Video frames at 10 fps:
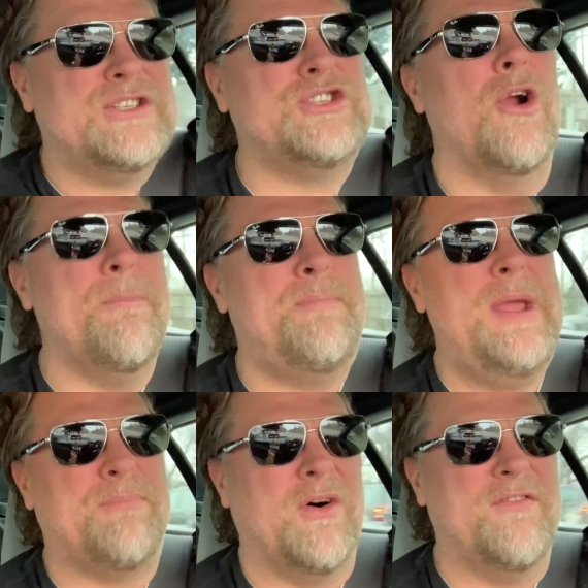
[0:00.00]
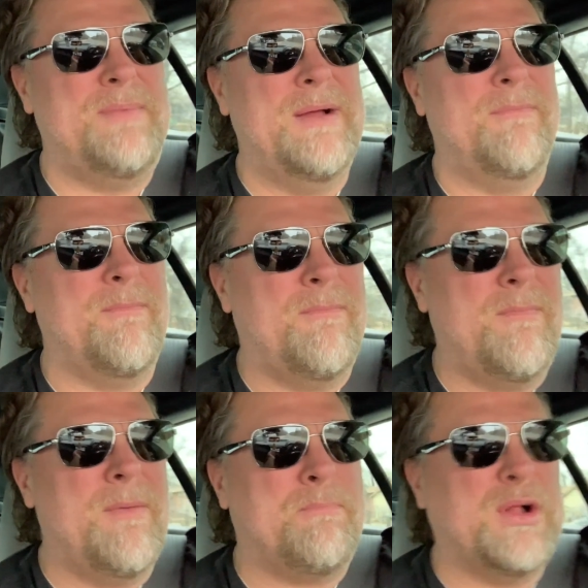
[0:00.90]
certain people have been
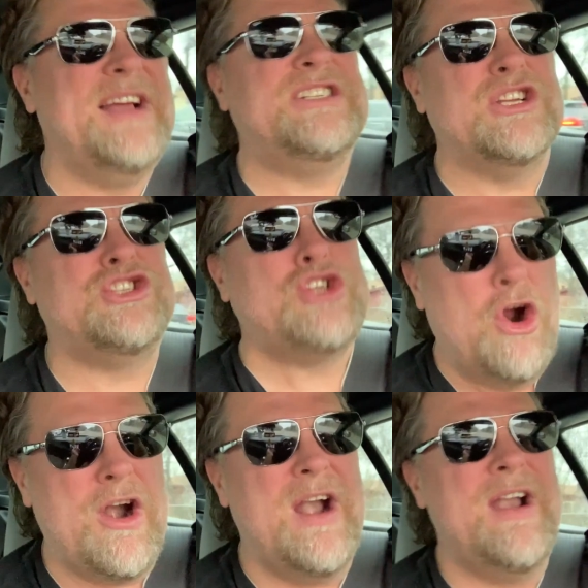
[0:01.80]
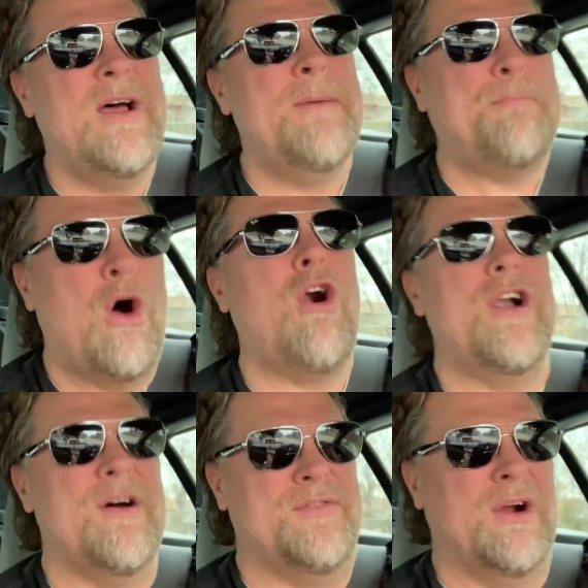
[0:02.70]
placed a certain
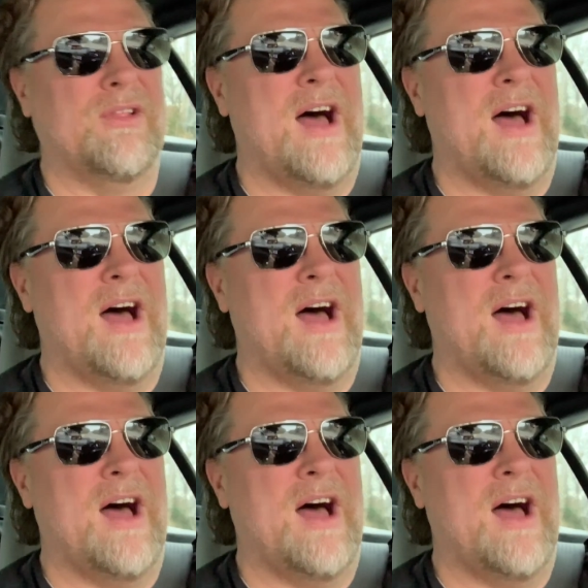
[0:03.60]
part of their